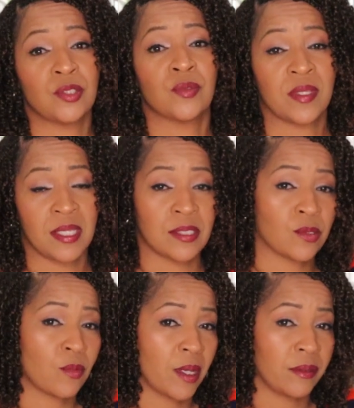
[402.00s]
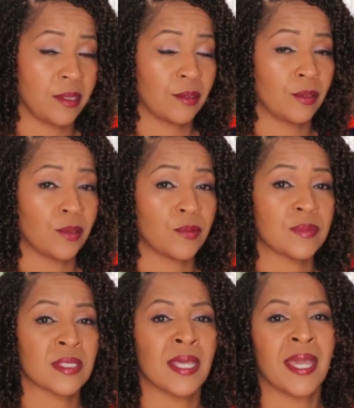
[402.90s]
do things around their
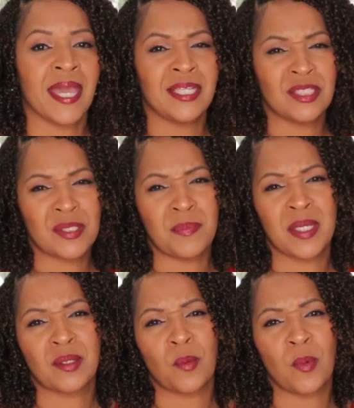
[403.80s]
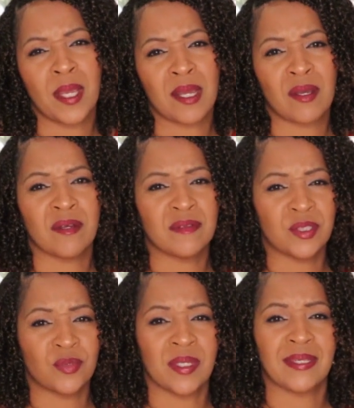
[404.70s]
homes, and just being aware of a
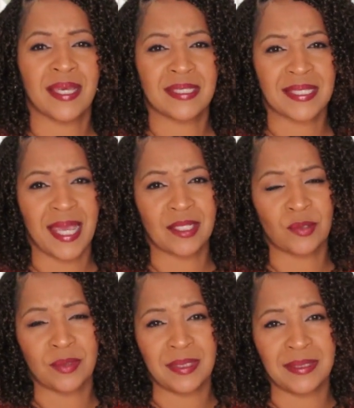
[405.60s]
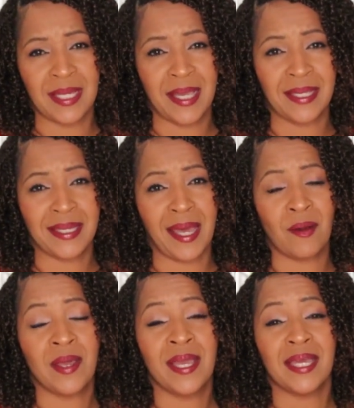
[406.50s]
trend that's actually dying
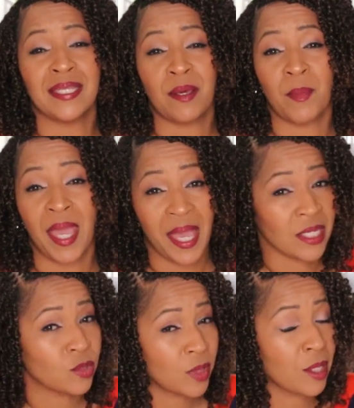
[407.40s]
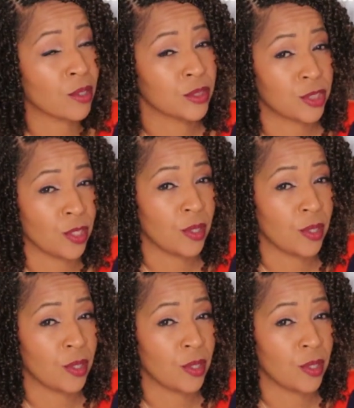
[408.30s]
out and that may actually hurt your